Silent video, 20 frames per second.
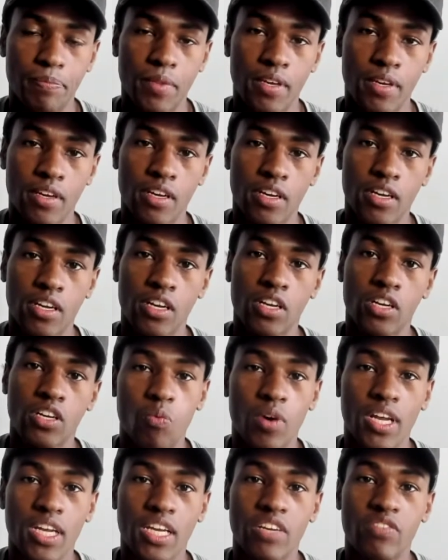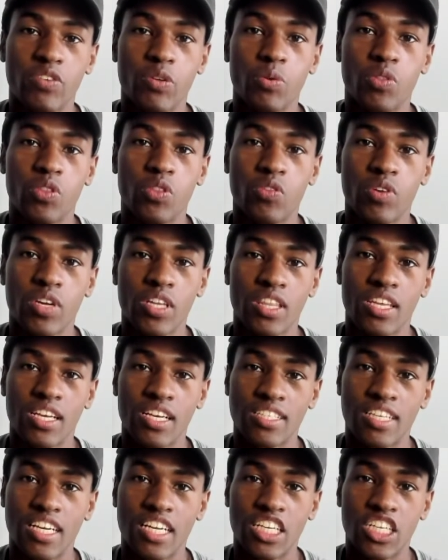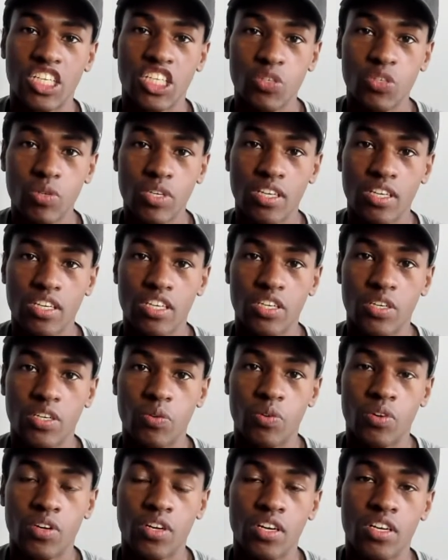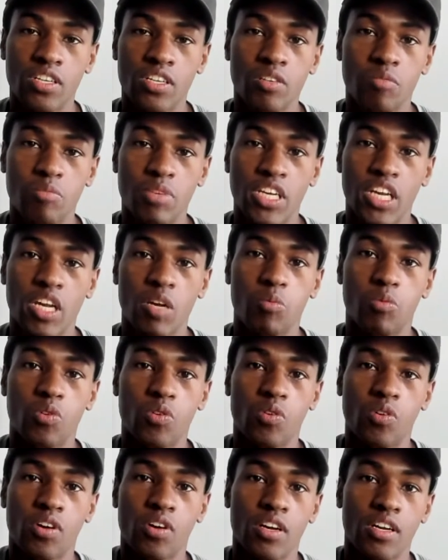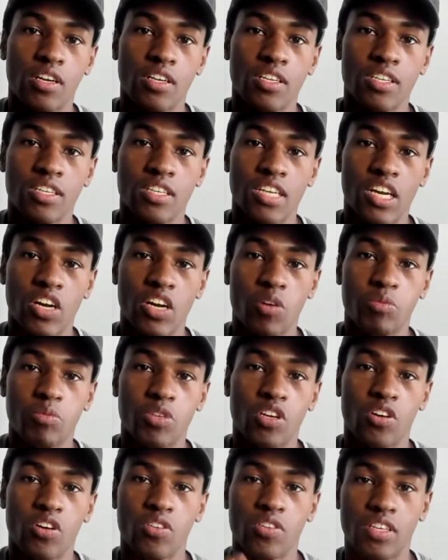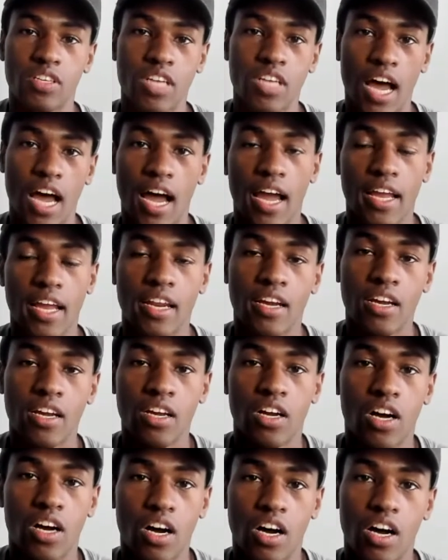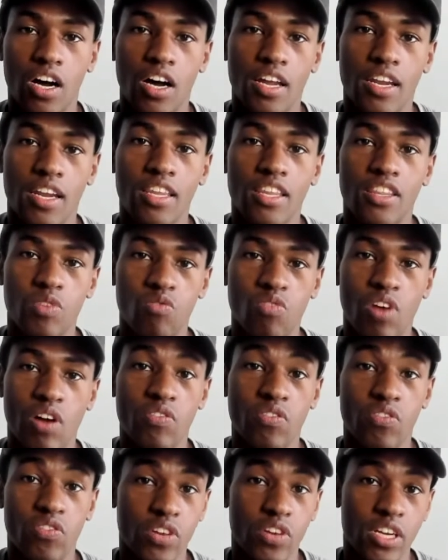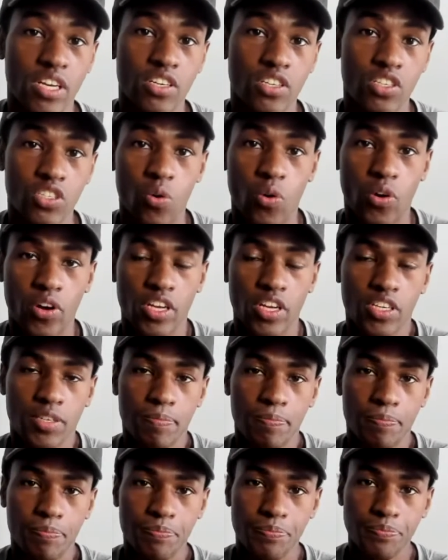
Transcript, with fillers: I want to give you three things that you can do to be able to help turn the tide on the referee shortage.